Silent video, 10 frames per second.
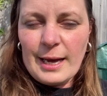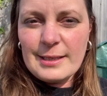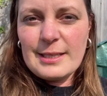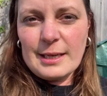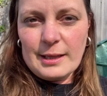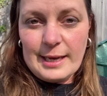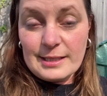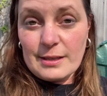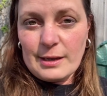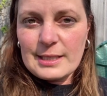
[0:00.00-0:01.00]
until it's
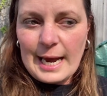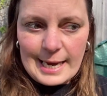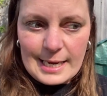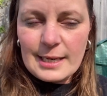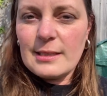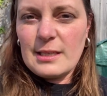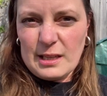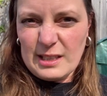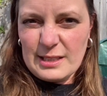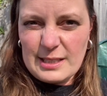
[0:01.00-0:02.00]
taken, until
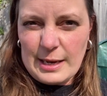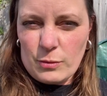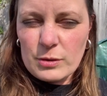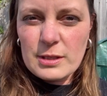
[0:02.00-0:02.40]
it's settled.